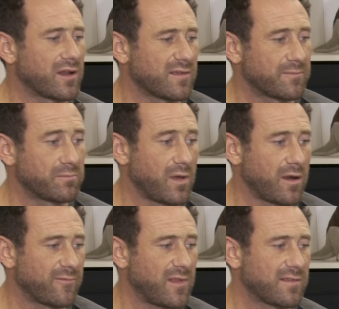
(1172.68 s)
and it's
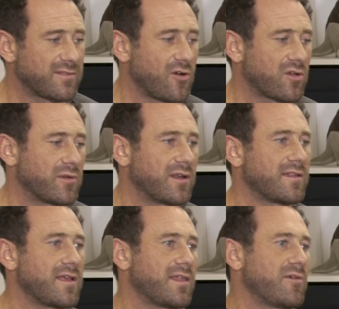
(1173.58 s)
documented
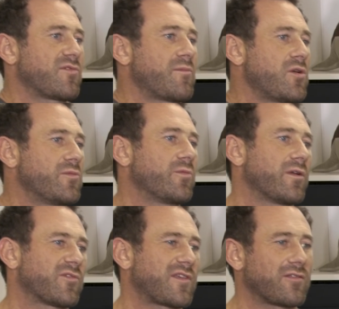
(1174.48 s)
in there. There was a moment when
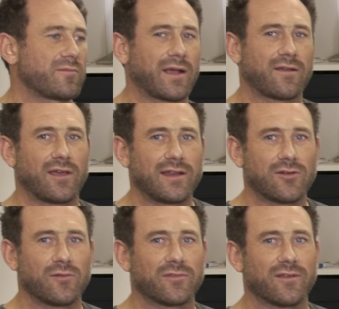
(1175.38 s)
I'm sat on the back of a
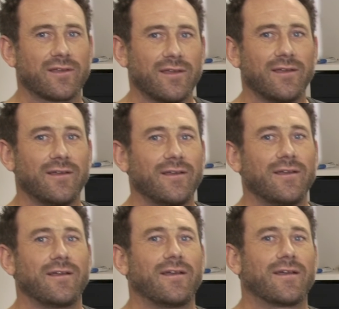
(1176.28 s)
helicopter,
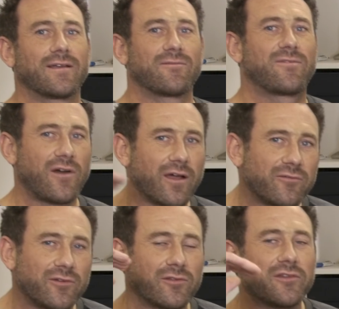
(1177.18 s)
flying
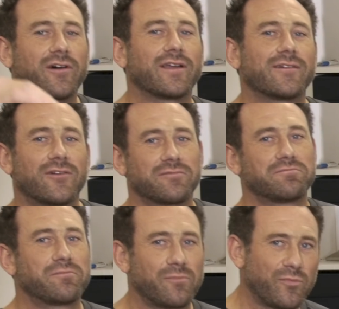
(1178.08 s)
through the night
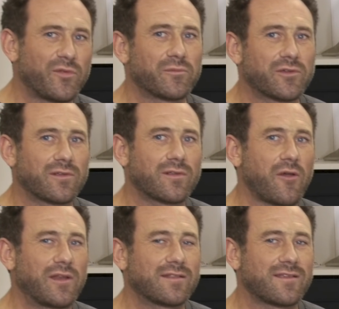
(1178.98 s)
on some
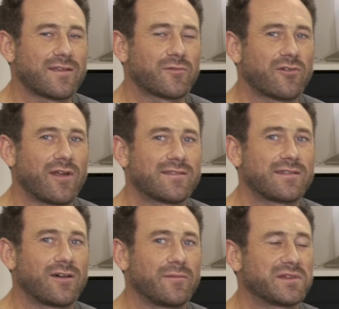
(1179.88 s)
going into some
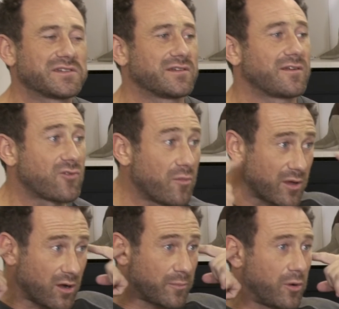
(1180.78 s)
crazy night mission. I've got
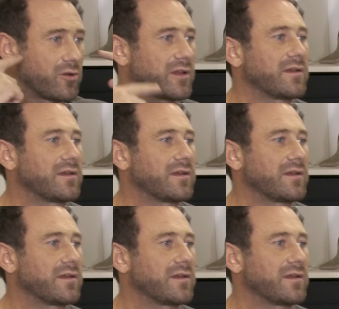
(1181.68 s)
my iPod